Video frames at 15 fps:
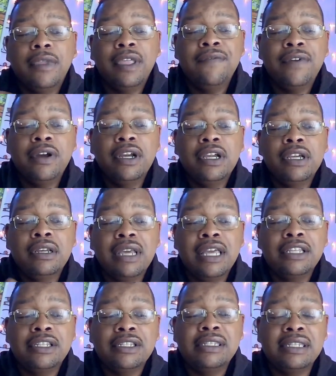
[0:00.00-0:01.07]
and very good
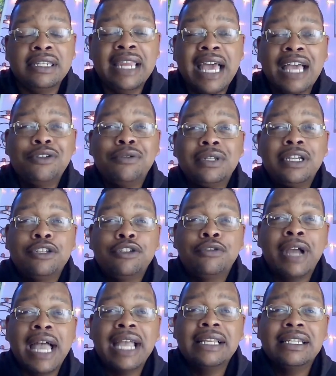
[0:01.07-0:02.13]
at just naturally
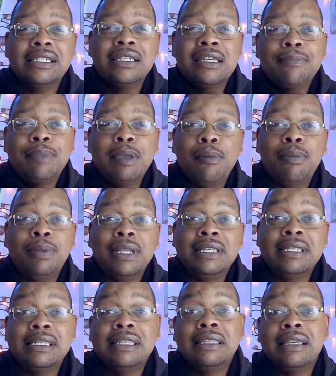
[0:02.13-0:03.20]
attracting people,
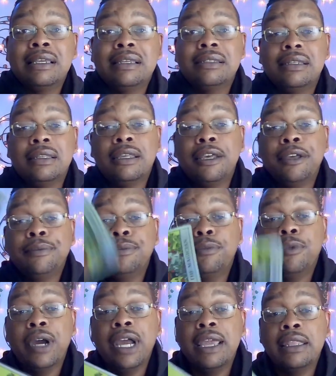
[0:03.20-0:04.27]
places, and things to them,
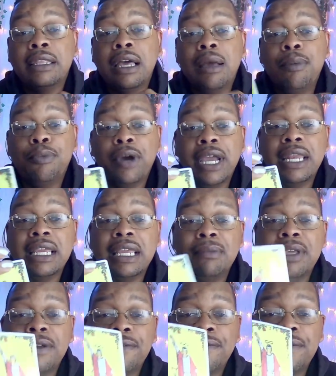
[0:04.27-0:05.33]
right? In the upright, it can
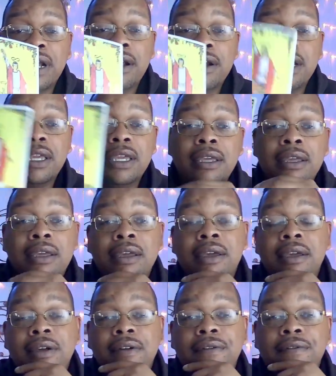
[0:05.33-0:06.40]
be a very,
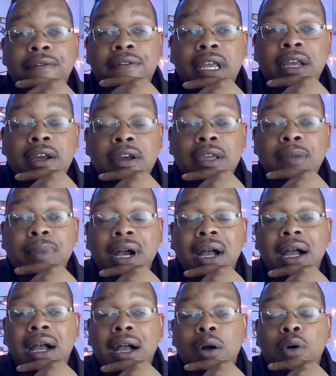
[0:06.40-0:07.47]
very
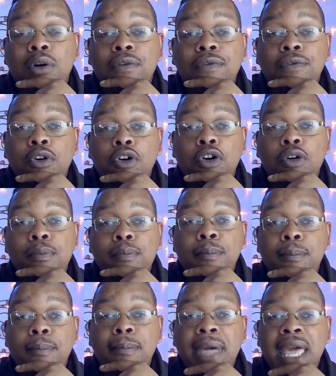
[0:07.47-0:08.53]
powerful
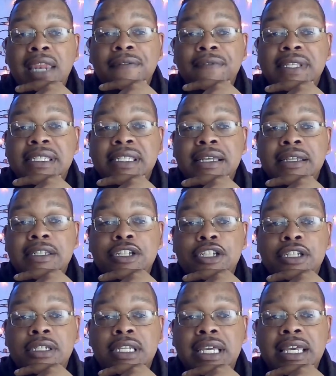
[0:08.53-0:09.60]

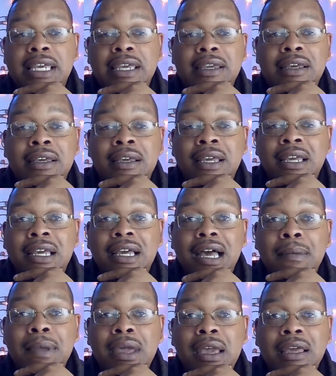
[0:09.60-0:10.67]
manifestation. Like,
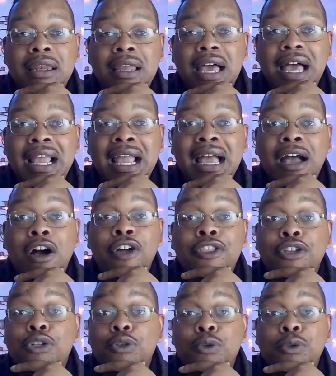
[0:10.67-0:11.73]
I got all
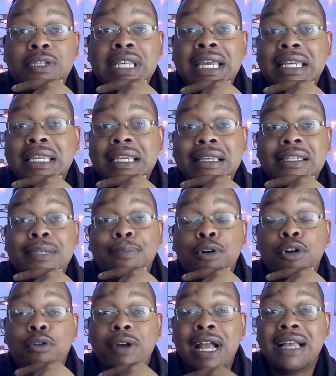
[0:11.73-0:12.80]
the tools I need to
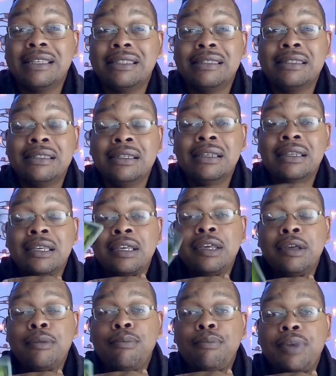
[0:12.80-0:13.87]
progress.
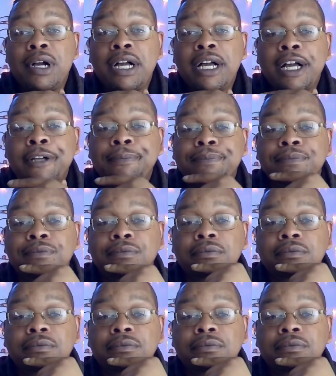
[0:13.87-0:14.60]
But